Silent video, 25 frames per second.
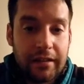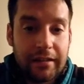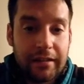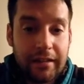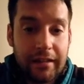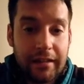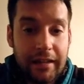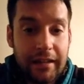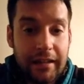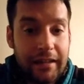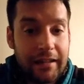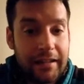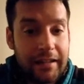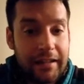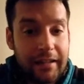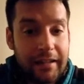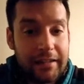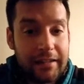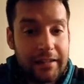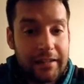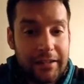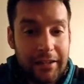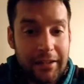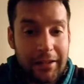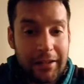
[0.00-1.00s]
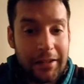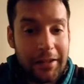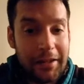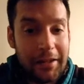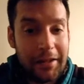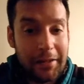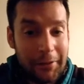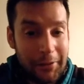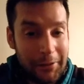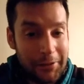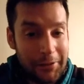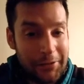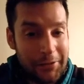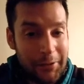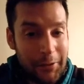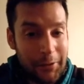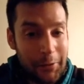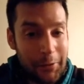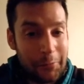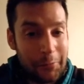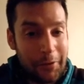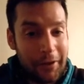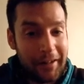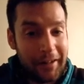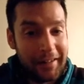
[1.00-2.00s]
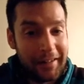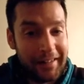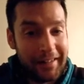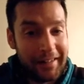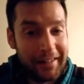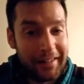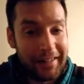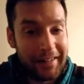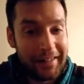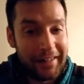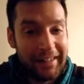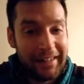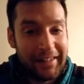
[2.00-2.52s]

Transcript: Yeah, it is. You're so right.